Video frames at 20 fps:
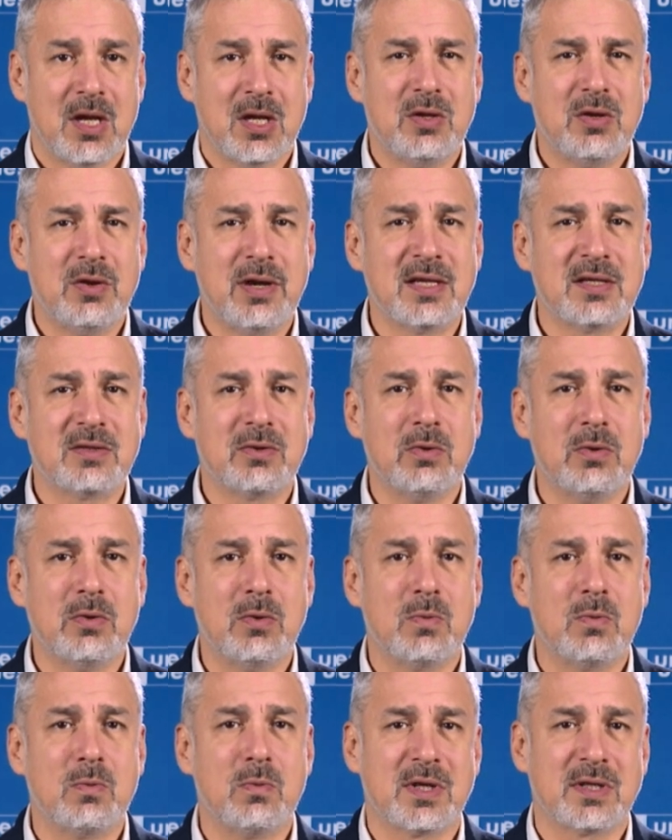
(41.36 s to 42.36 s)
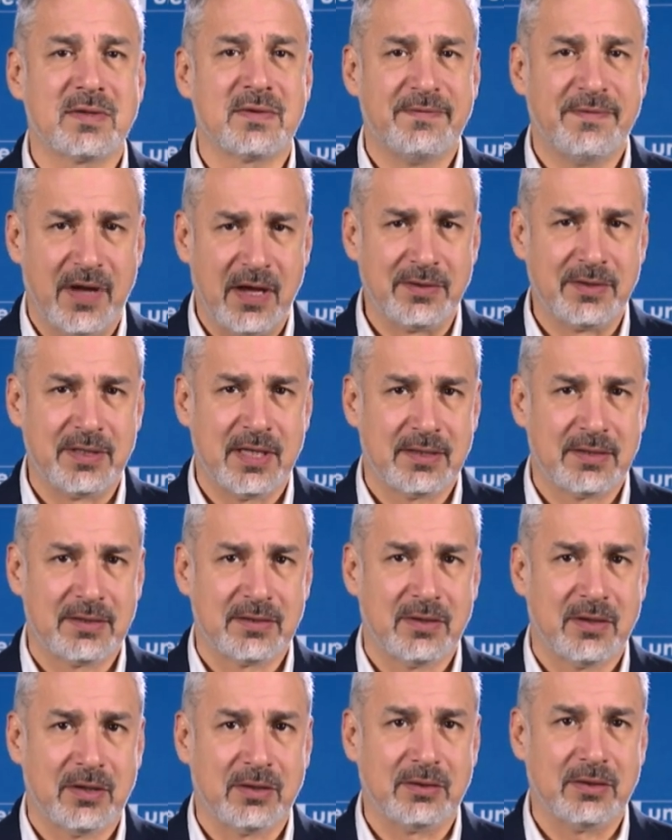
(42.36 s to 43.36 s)
UNESCO was founded
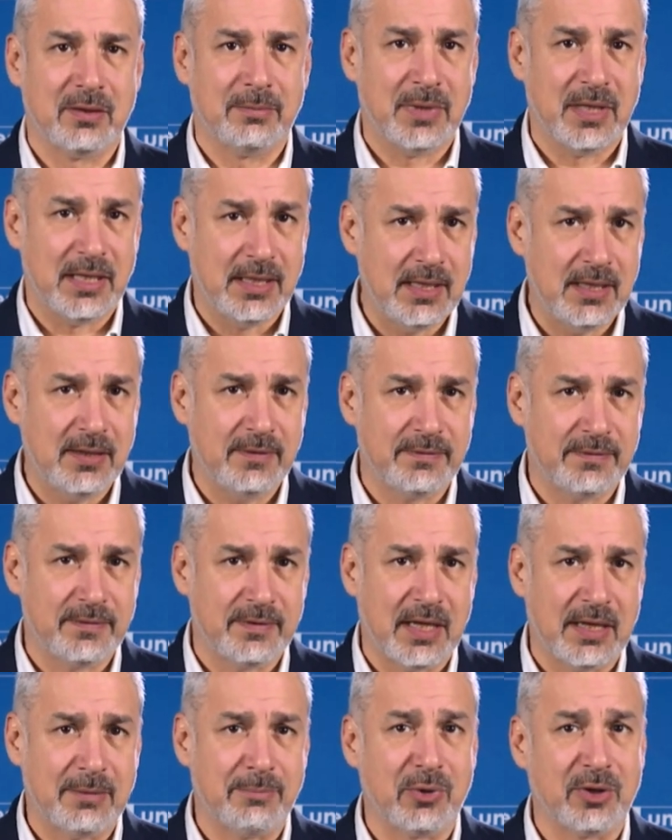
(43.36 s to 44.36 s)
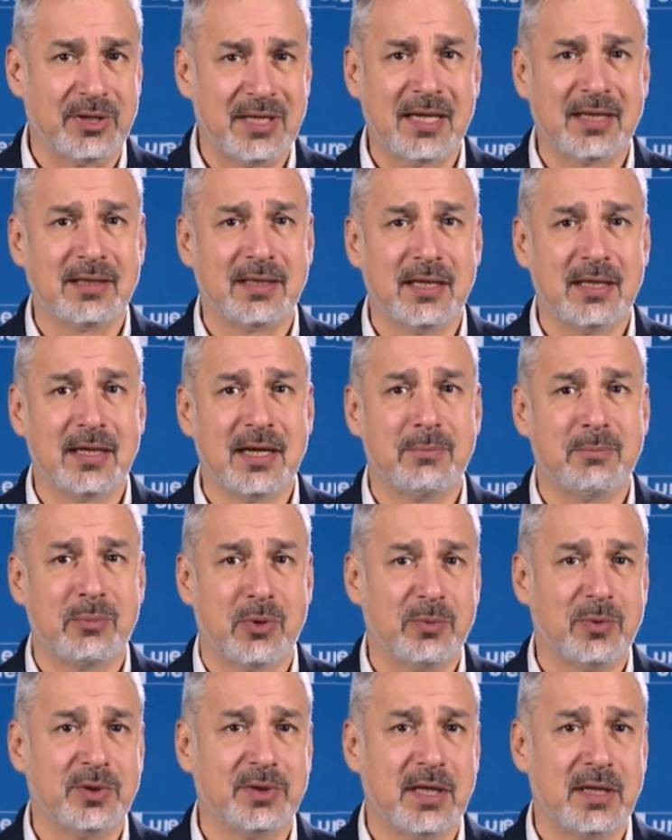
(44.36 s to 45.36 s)
on the belief that protecting and
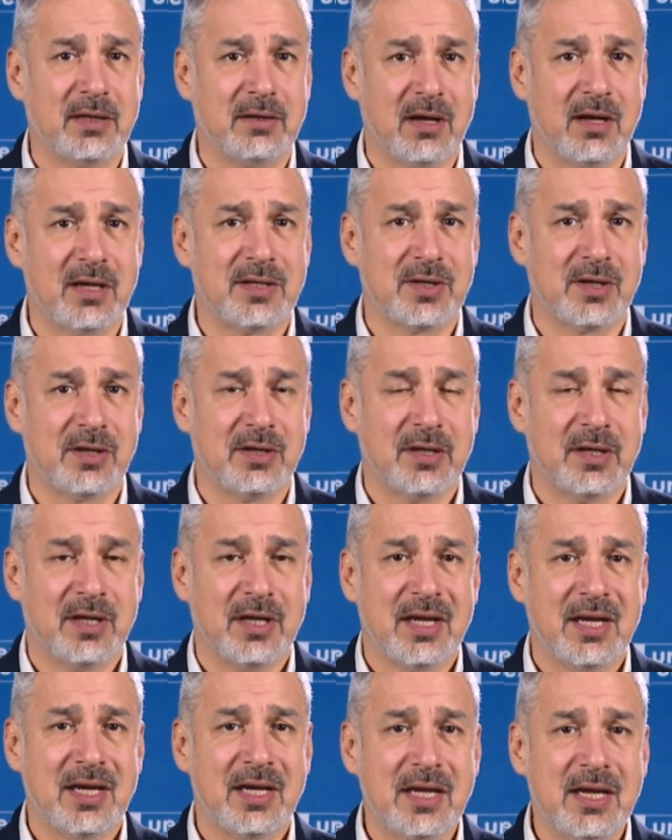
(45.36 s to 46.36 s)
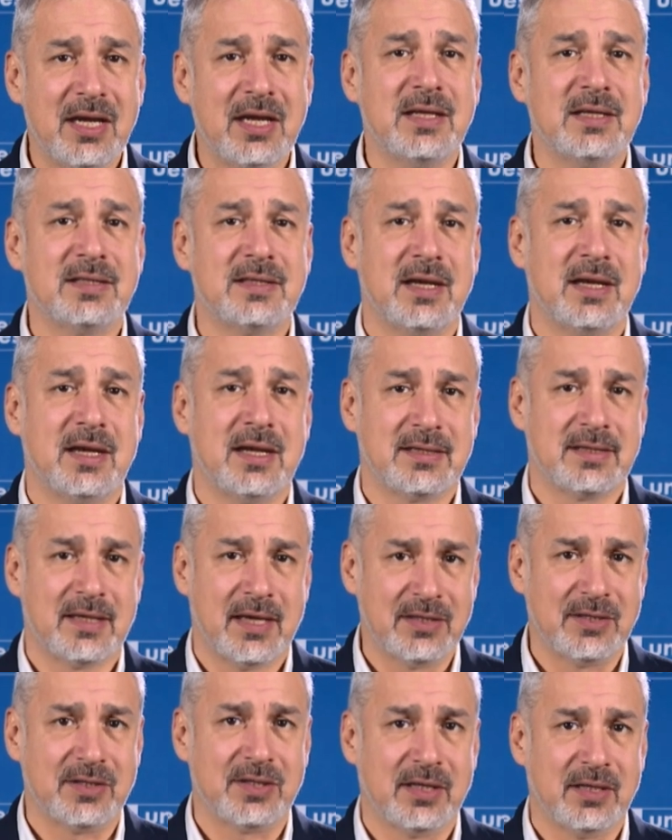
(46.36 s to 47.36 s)
promoting culture is
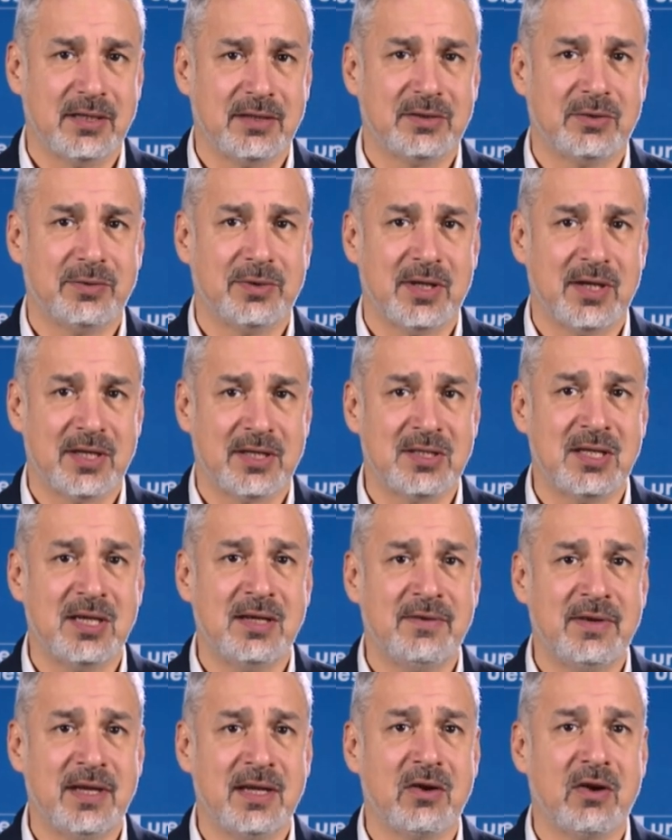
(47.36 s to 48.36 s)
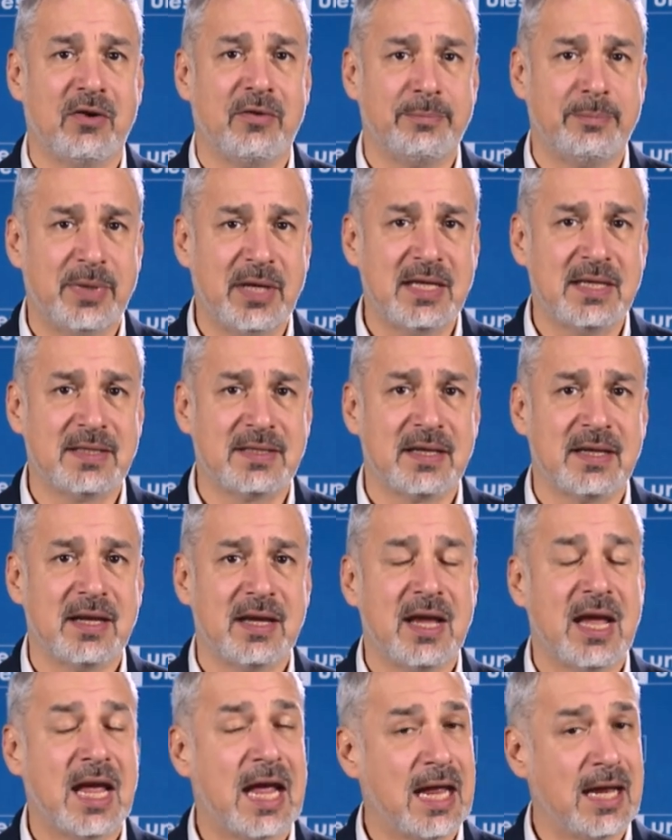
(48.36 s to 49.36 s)
essential to the achieving of peace
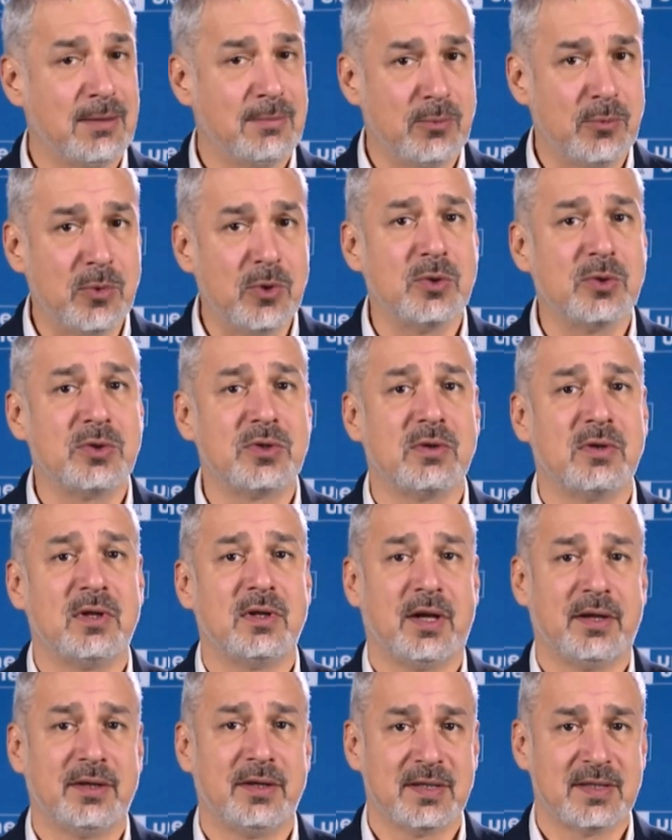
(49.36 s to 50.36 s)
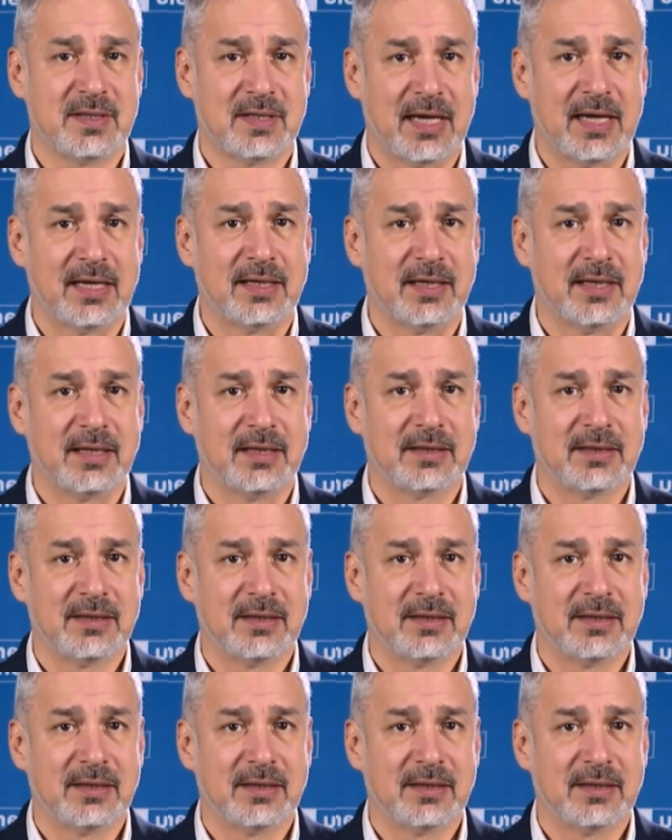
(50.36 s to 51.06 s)
and mutual understanding.